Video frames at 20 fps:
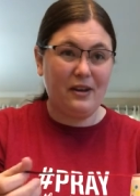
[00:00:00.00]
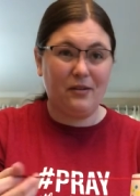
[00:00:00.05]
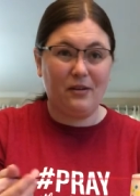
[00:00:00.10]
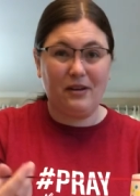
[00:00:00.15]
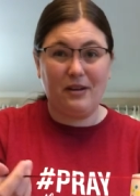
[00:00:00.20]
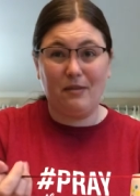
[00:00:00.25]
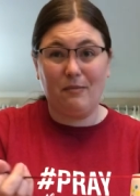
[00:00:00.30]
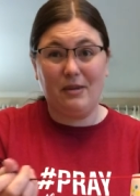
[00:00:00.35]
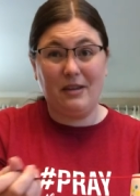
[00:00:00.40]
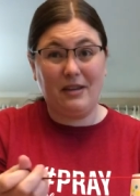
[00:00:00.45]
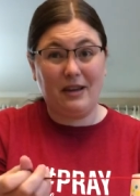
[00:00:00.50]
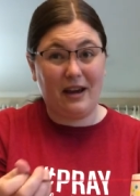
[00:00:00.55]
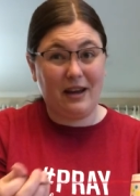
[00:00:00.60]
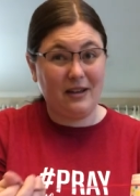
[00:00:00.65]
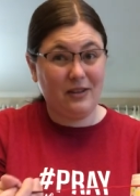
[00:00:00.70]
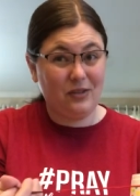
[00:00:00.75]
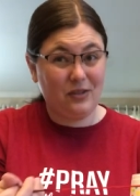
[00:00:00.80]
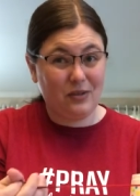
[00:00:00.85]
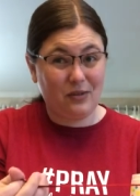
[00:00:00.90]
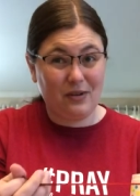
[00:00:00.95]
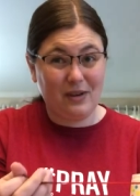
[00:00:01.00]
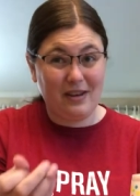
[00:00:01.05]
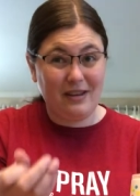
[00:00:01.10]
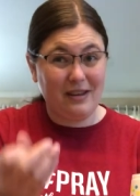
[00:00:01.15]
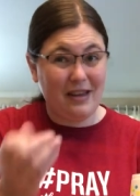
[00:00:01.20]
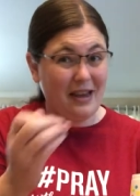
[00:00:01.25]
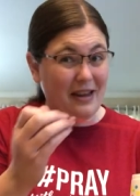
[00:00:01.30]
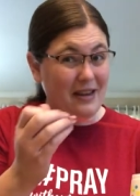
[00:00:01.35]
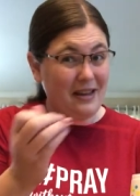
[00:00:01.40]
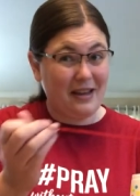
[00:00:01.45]
or it can be kite string.
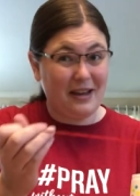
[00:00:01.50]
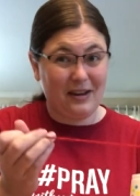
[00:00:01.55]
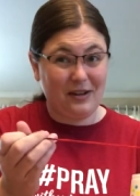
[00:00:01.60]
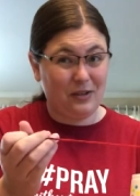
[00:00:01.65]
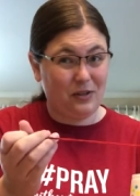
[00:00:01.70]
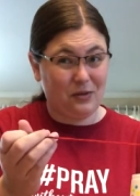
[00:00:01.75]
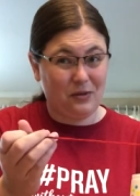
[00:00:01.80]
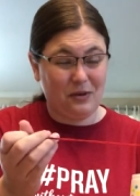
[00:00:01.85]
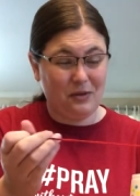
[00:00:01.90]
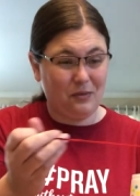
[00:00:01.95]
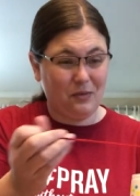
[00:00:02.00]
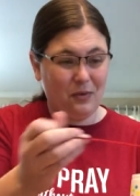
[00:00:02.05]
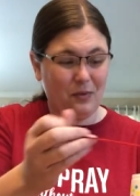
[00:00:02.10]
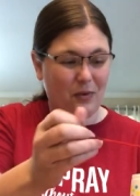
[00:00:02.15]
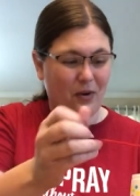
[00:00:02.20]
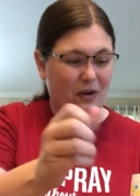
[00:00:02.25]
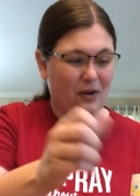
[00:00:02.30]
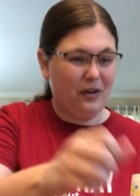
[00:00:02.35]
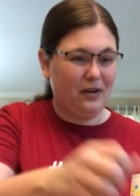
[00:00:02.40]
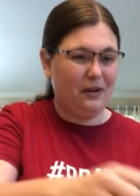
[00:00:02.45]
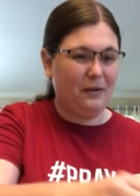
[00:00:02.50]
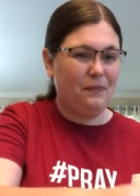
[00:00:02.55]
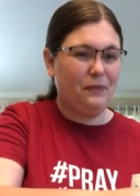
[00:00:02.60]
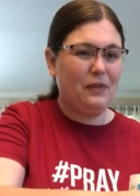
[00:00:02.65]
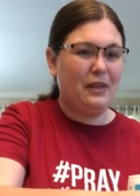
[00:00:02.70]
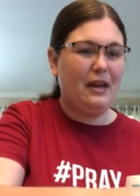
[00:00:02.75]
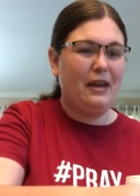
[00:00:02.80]
Any kind of string will work.